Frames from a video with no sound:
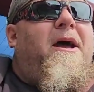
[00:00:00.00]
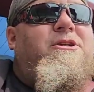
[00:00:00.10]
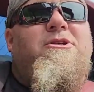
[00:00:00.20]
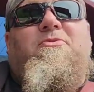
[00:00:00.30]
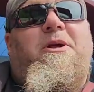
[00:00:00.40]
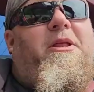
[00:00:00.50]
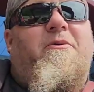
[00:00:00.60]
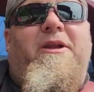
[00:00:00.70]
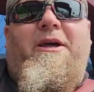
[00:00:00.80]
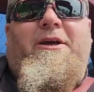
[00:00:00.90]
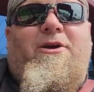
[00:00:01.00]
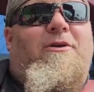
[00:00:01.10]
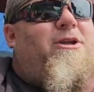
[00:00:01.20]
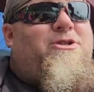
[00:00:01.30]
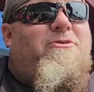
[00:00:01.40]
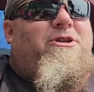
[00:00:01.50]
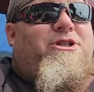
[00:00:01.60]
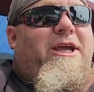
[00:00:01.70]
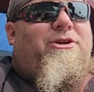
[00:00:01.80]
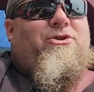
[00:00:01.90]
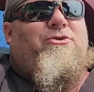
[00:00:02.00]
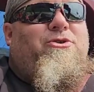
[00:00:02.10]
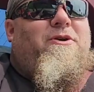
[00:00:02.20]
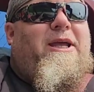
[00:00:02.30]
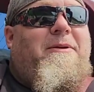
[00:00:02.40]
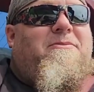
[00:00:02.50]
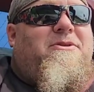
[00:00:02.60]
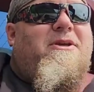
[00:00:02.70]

I just really want to encourage you to chase your dreams